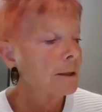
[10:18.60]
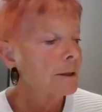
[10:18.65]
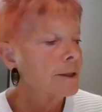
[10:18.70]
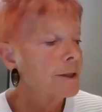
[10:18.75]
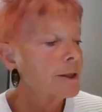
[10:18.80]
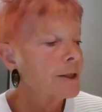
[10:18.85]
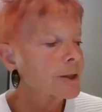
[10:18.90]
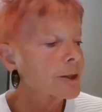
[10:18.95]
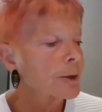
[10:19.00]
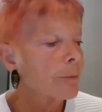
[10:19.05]

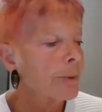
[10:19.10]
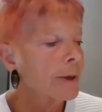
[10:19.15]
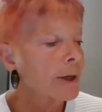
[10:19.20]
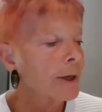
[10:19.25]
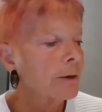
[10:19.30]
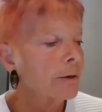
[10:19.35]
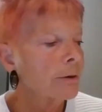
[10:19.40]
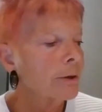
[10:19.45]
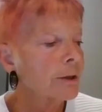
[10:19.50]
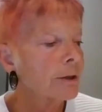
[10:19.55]

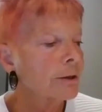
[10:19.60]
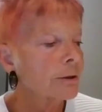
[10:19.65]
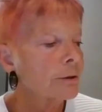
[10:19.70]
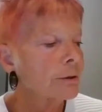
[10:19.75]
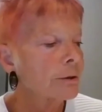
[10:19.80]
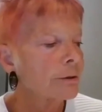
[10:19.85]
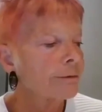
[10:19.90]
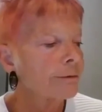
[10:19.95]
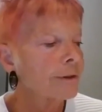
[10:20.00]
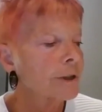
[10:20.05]
disappearing
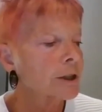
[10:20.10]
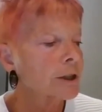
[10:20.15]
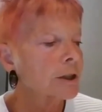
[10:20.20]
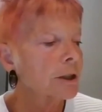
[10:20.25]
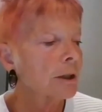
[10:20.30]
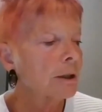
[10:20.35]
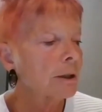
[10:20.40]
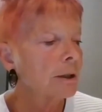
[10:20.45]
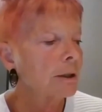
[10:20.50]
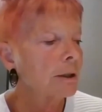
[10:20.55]
through a
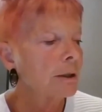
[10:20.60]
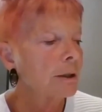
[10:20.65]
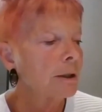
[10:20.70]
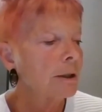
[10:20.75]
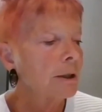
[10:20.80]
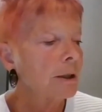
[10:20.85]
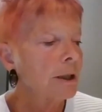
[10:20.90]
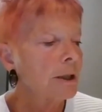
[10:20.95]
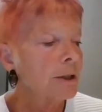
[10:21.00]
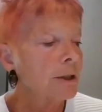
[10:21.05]
fissure
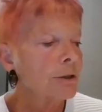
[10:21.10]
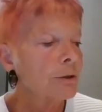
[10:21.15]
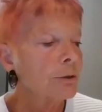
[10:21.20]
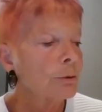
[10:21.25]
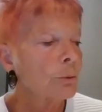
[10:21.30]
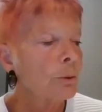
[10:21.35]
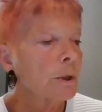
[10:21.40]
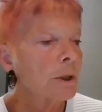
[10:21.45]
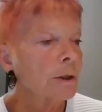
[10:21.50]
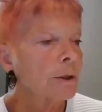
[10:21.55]
into the
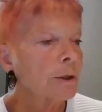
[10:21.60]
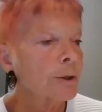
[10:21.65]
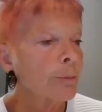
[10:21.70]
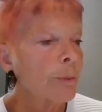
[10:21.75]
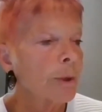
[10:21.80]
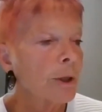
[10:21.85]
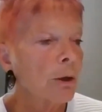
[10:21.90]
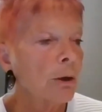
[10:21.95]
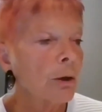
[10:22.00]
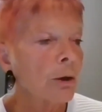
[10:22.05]
world
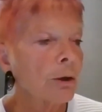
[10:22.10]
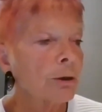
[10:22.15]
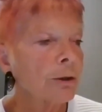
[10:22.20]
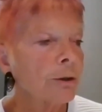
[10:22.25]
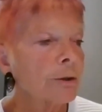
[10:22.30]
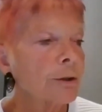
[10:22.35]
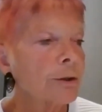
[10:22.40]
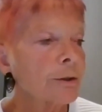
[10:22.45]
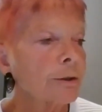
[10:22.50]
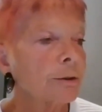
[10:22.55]

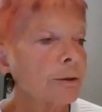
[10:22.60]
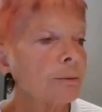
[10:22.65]
beyond.